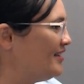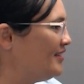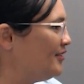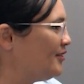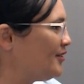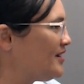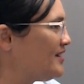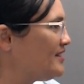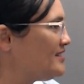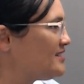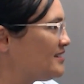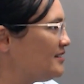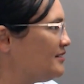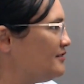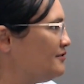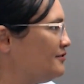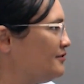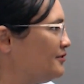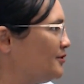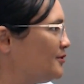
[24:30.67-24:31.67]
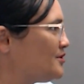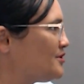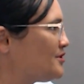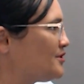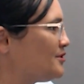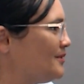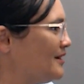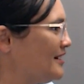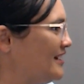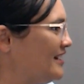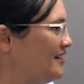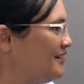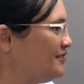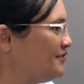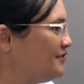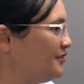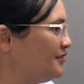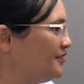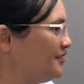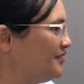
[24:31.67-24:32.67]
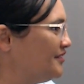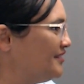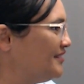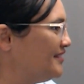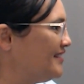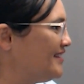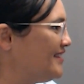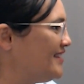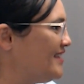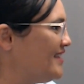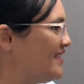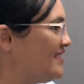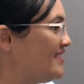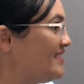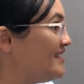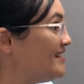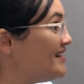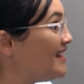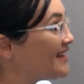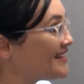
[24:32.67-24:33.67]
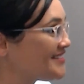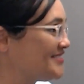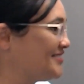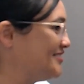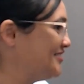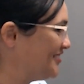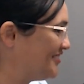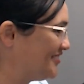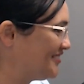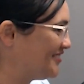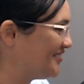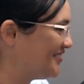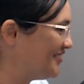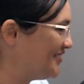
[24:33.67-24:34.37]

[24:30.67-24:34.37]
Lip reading: looking to forge the way for the next lot